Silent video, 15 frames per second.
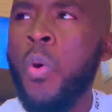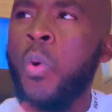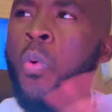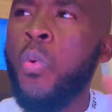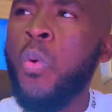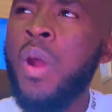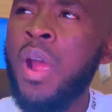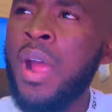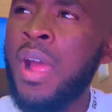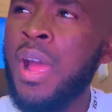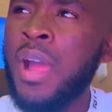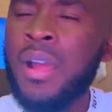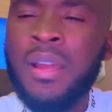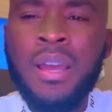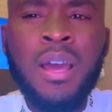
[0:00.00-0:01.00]

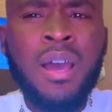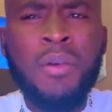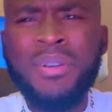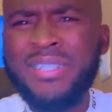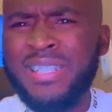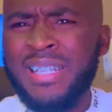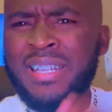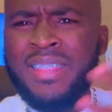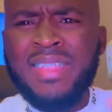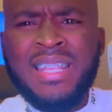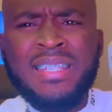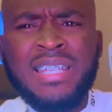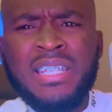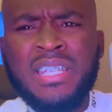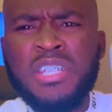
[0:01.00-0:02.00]
work, what are the
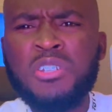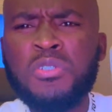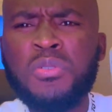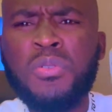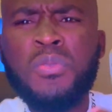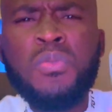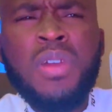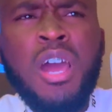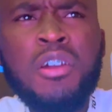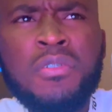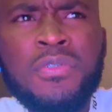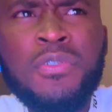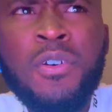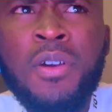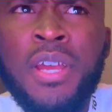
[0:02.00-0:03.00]
things that you need to look out
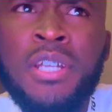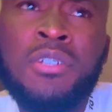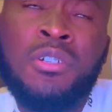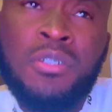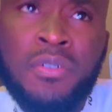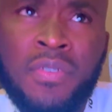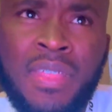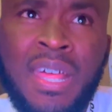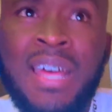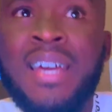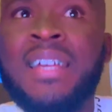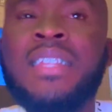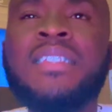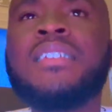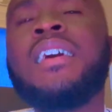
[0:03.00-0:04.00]
for and all of that.